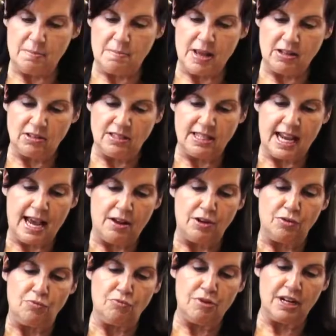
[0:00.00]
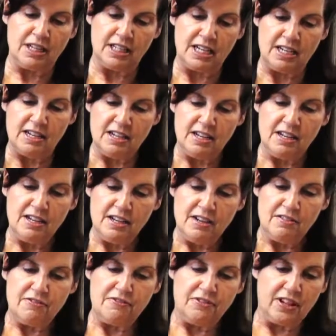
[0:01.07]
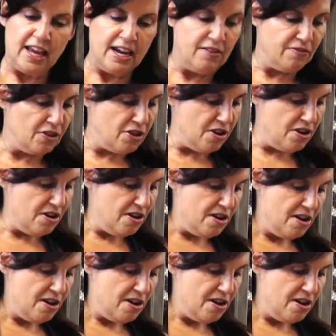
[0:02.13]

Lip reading: to melt down and really flavor